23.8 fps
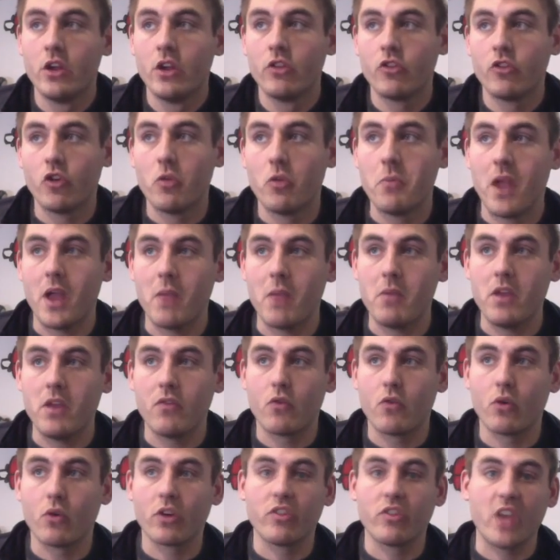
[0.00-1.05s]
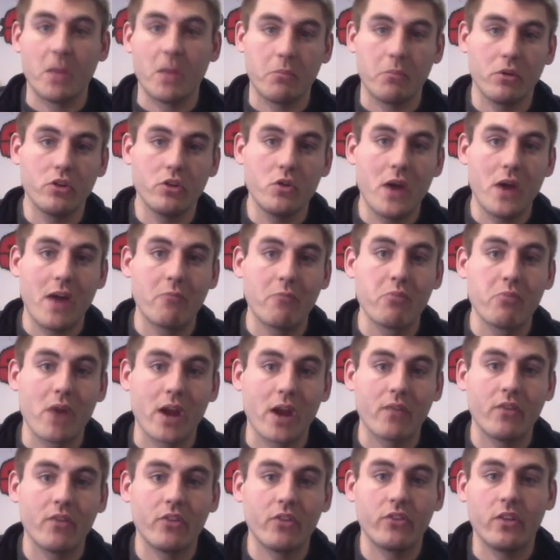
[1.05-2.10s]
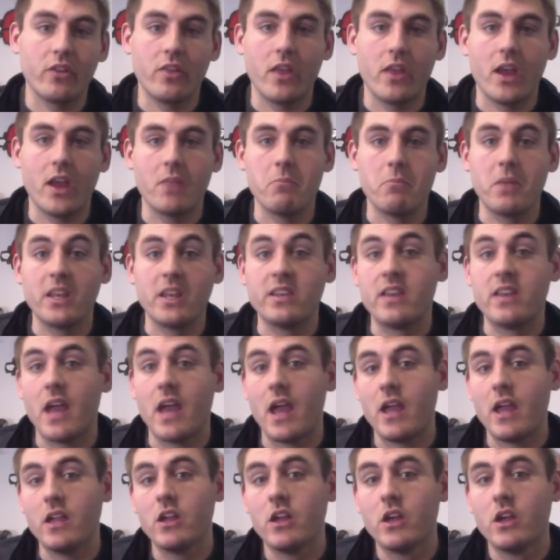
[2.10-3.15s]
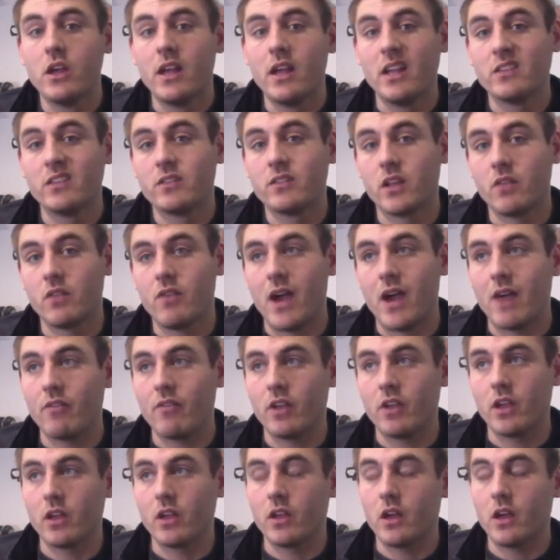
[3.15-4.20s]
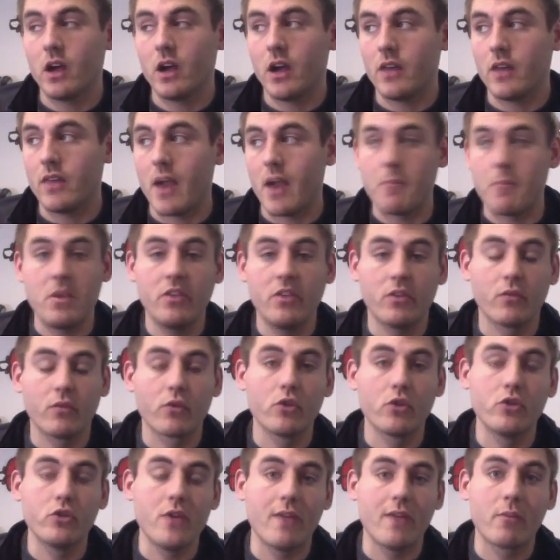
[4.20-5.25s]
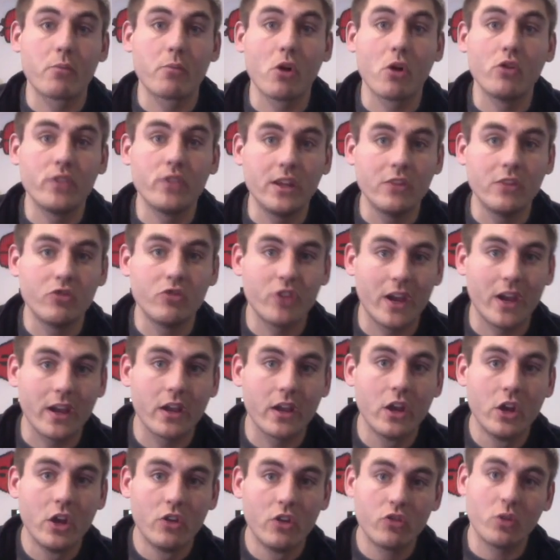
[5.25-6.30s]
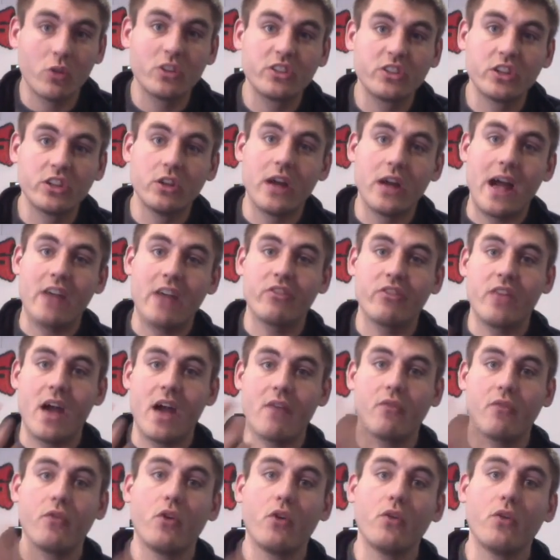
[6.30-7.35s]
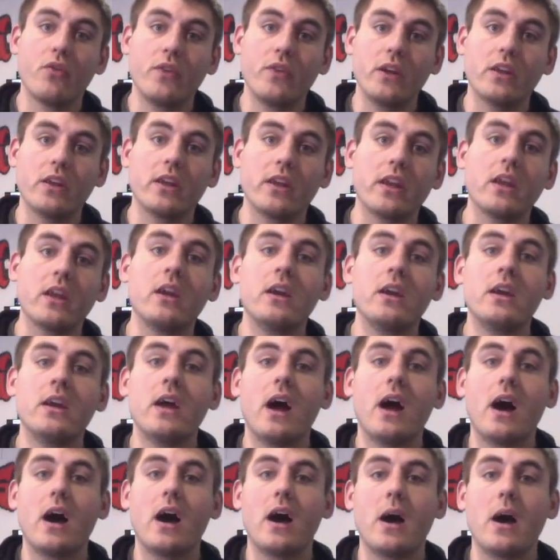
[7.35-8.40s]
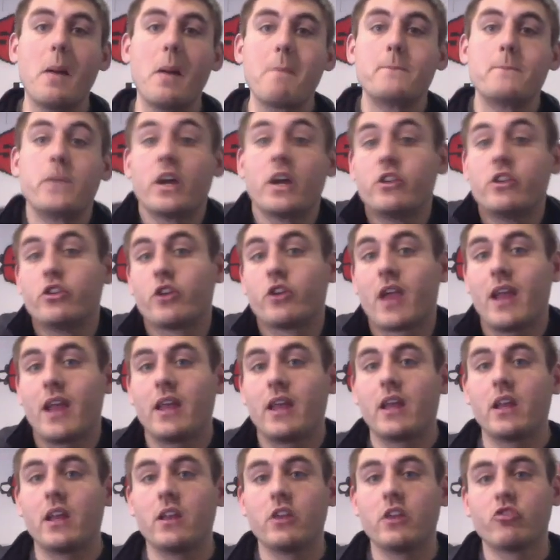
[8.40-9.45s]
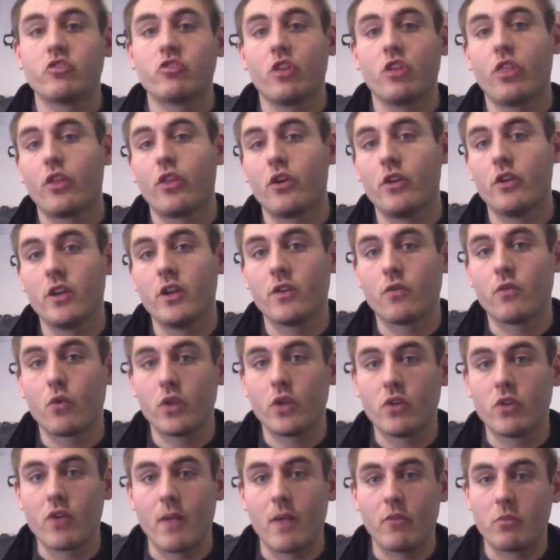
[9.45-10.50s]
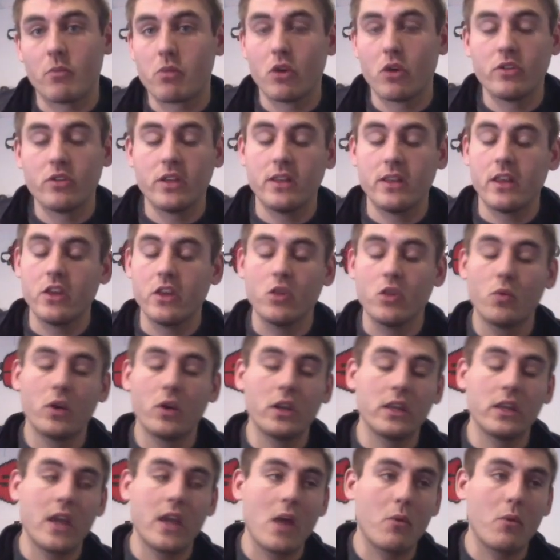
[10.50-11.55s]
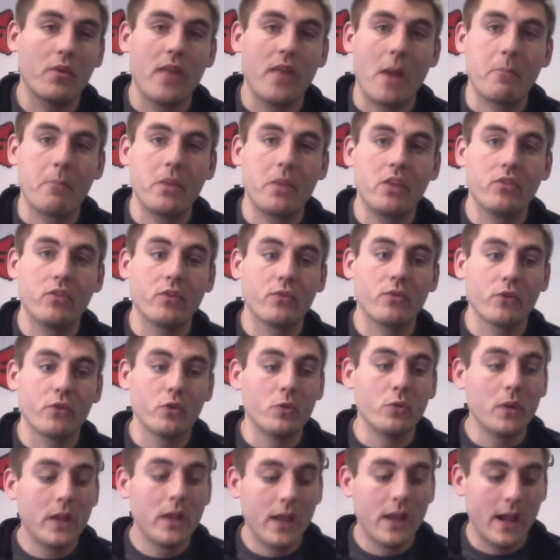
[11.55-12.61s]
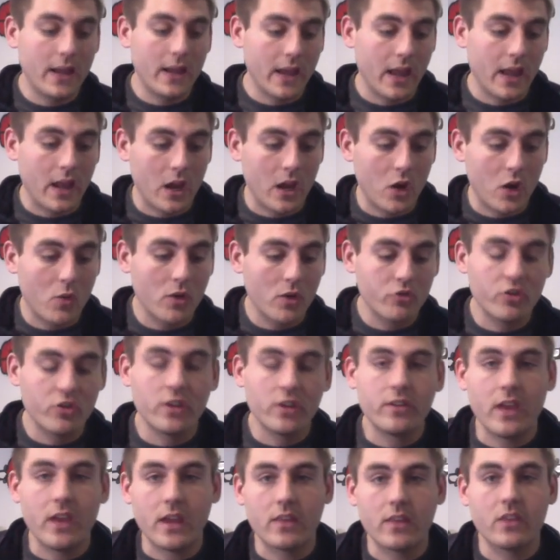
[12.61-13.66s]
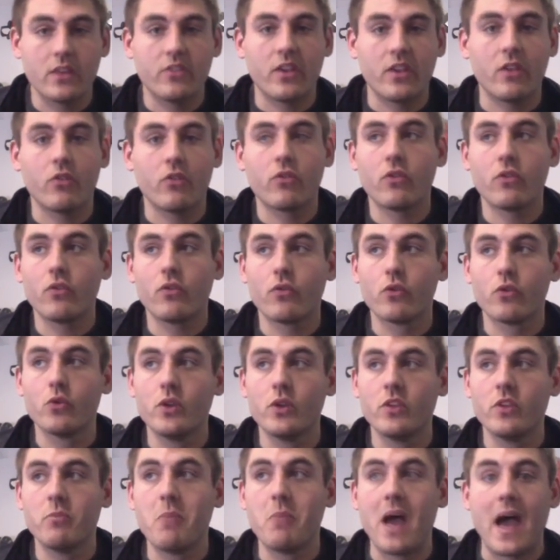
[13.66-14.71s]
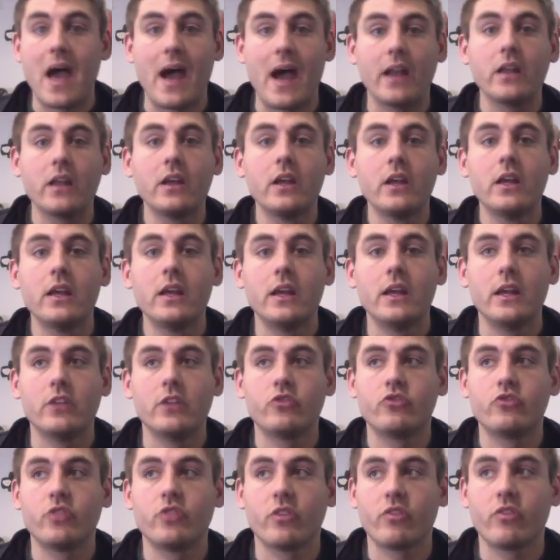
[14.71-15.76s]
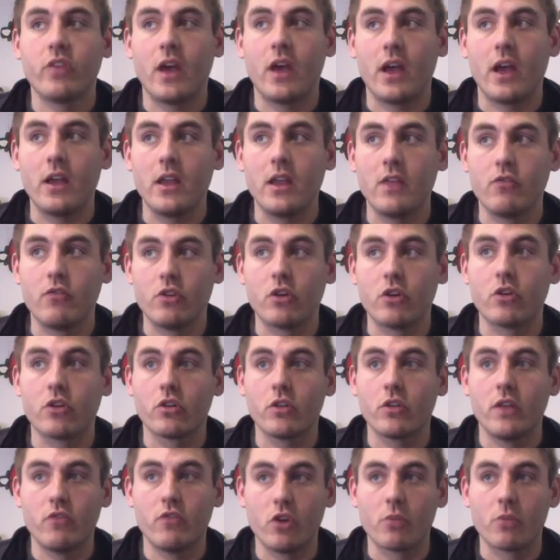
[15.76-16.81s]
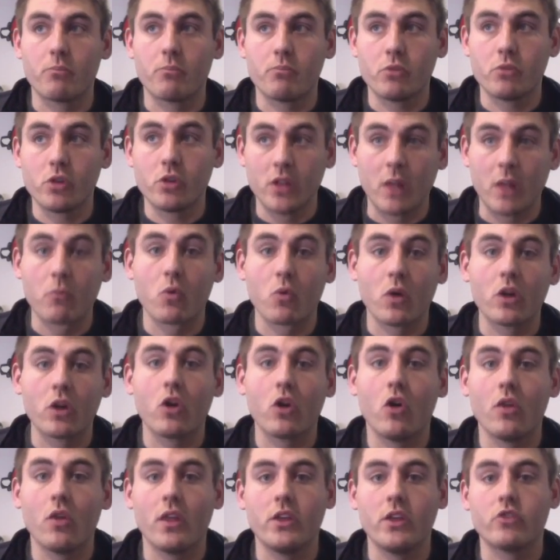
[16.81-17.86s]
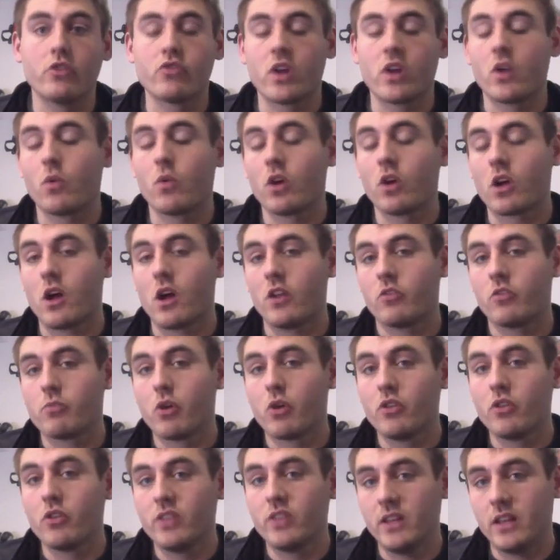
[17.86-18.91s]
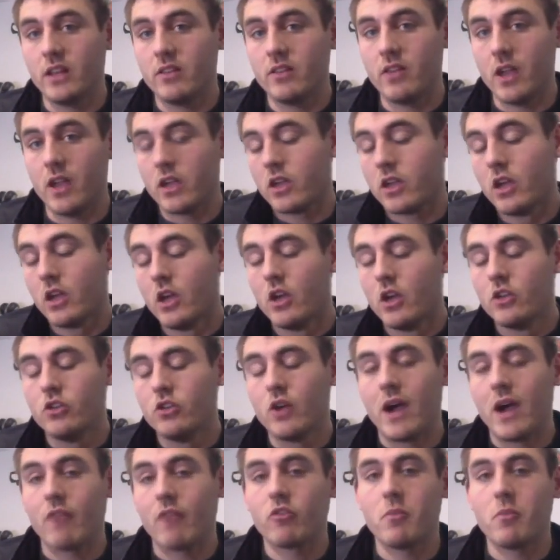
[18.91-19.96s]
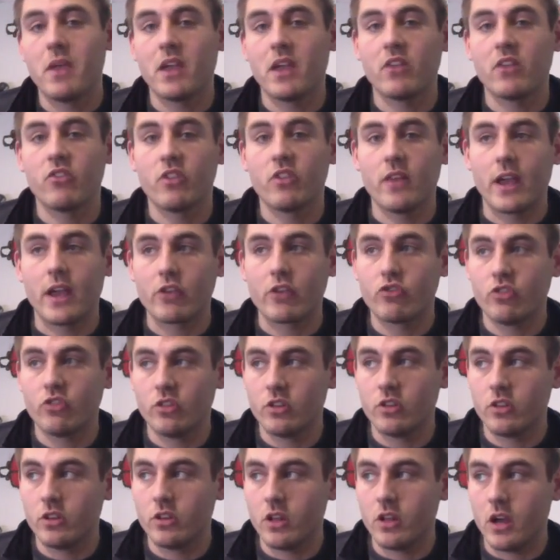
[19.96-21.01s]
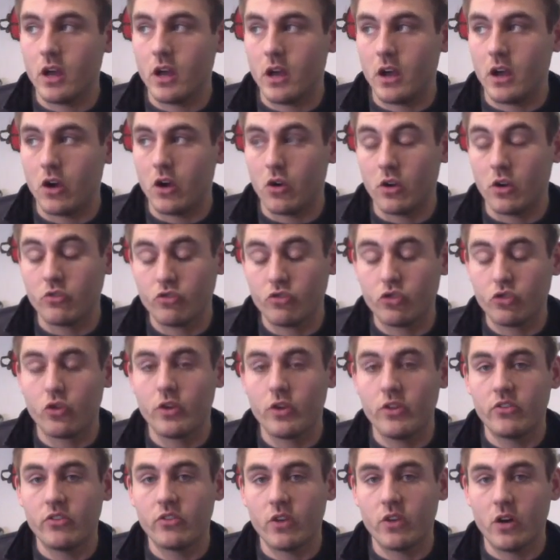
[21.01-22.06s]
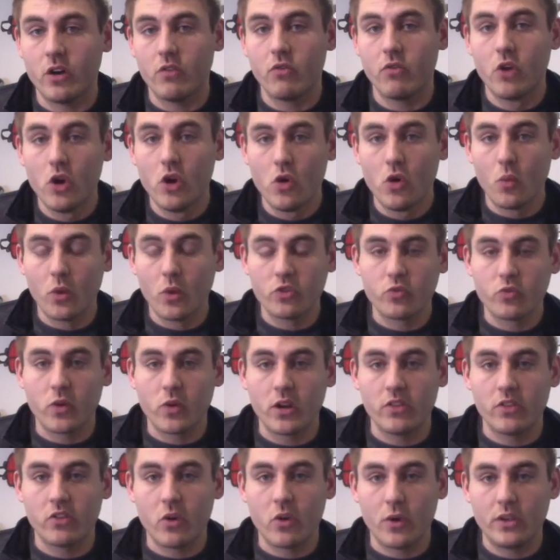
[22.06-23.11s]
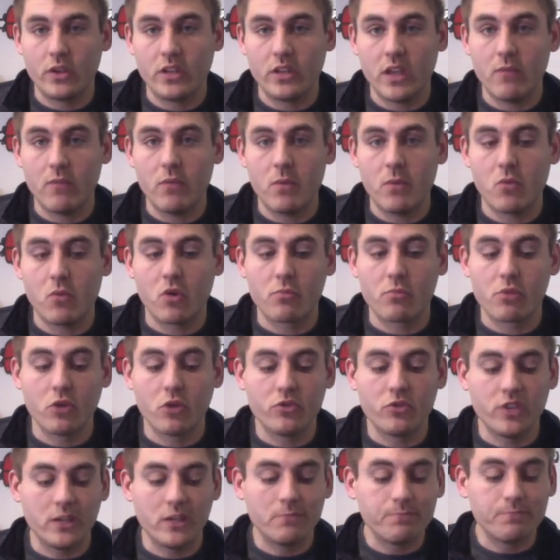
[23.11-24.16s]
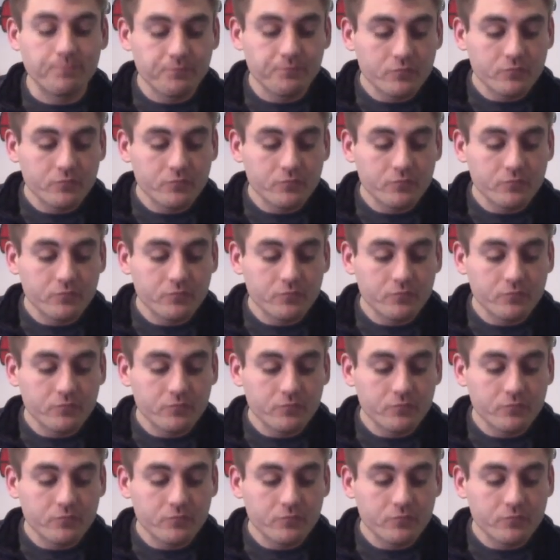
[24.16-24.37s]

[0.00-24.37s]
So maybe, for example, you have breakfast and then midday, instead of having that piece of fruit, you have a protein shake. So it still has that full feeling, but you're getting an additional 30 or 40 grams of protein that you wouldn't get with that piece of fruit. And again, I don't want you to take this as fruit is bad. It's just that if your number one goal that you're trying to work on is protein intake, you have to make a selection or a choice of which one is going to give me more protein.